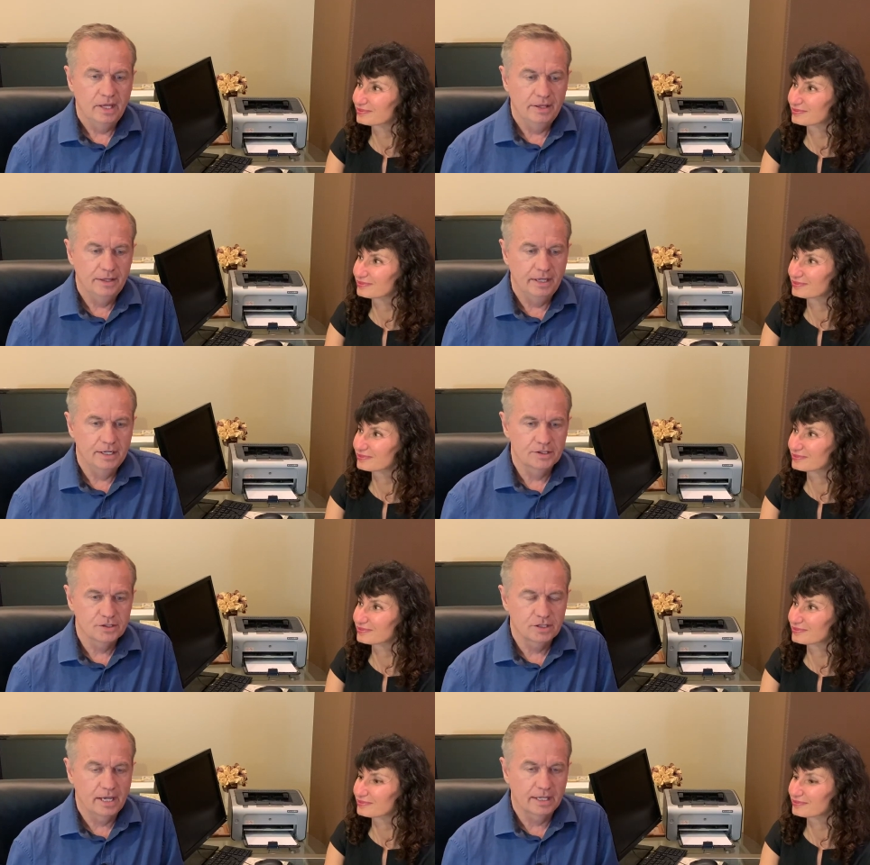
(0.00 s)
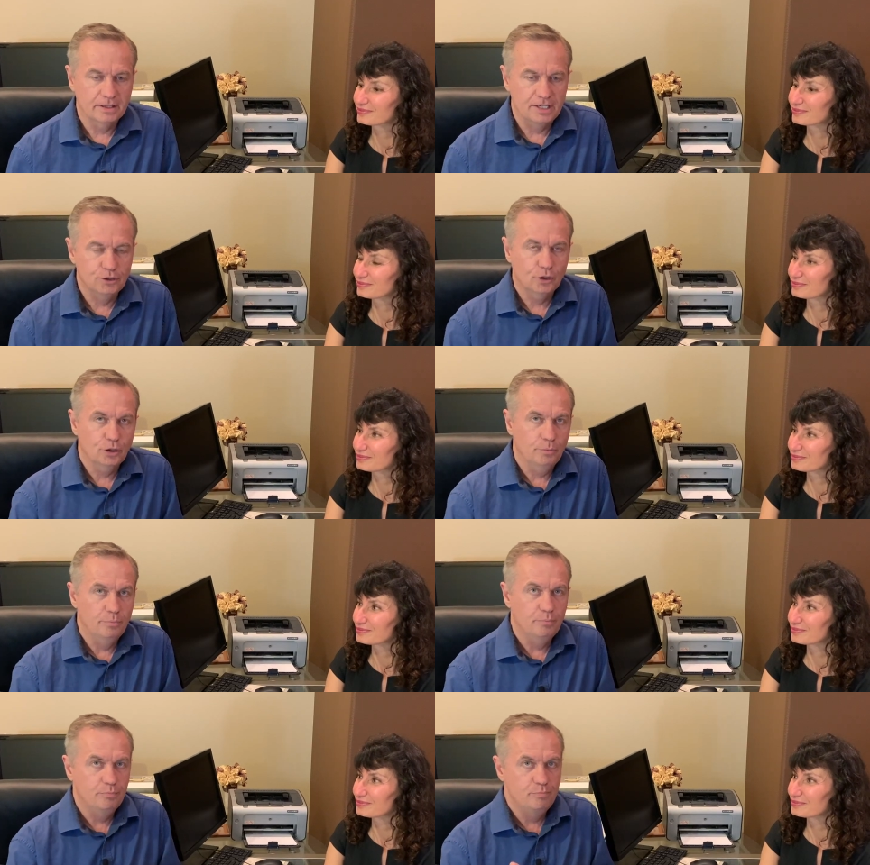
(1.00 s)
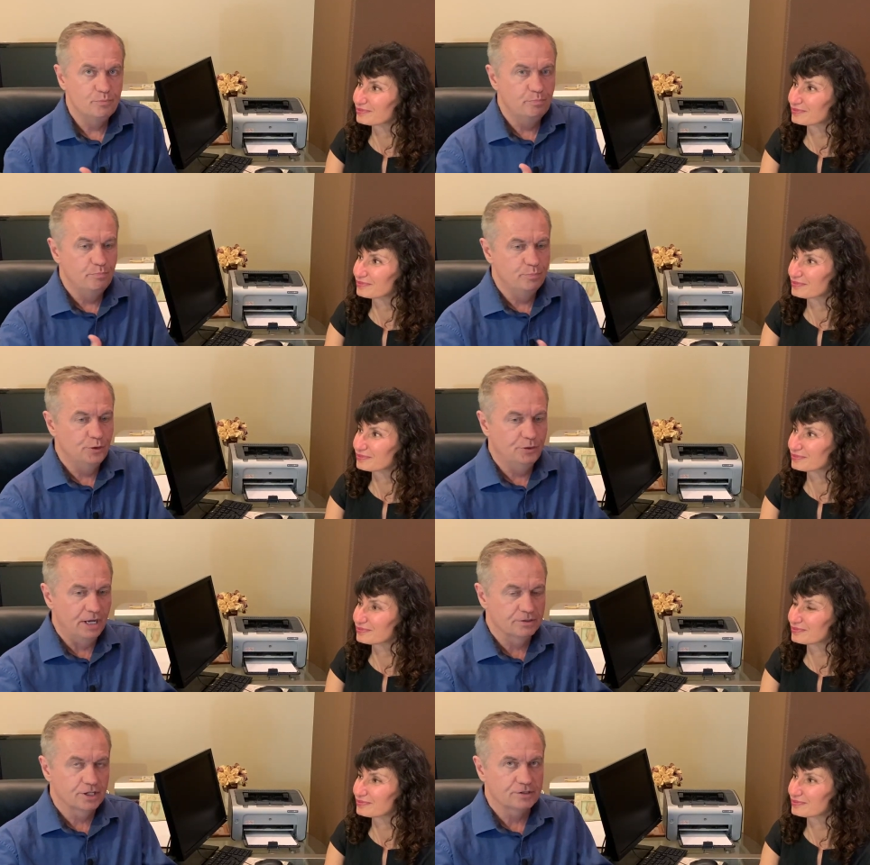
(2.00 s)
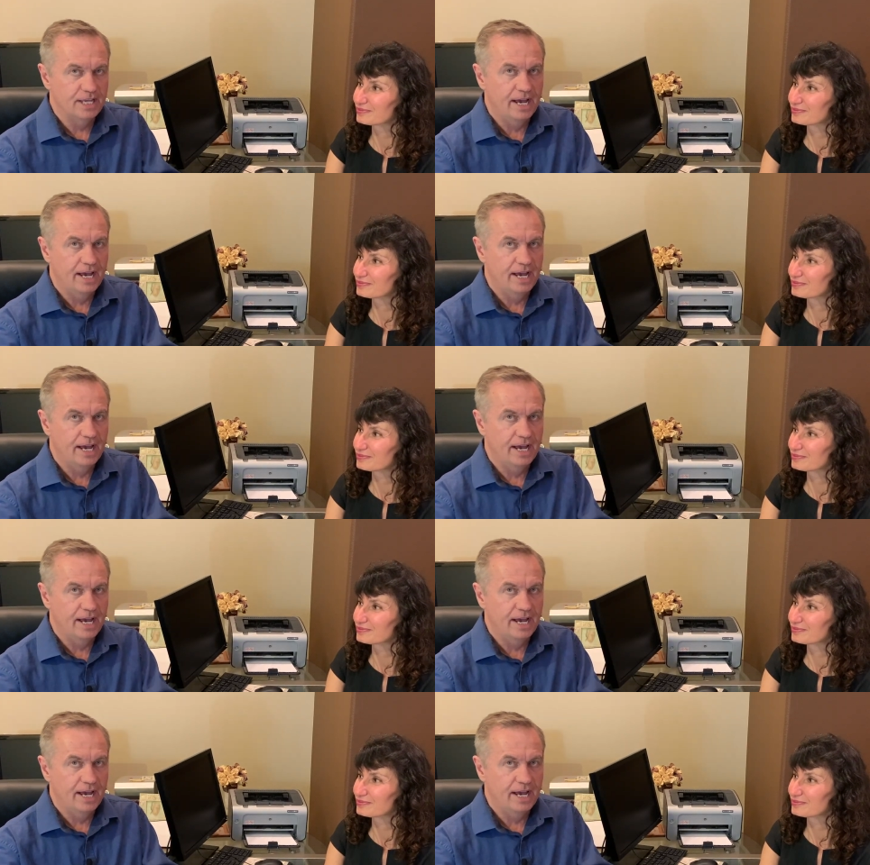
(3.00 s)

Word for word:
Speaker 1: And it's like they took the downstairs of the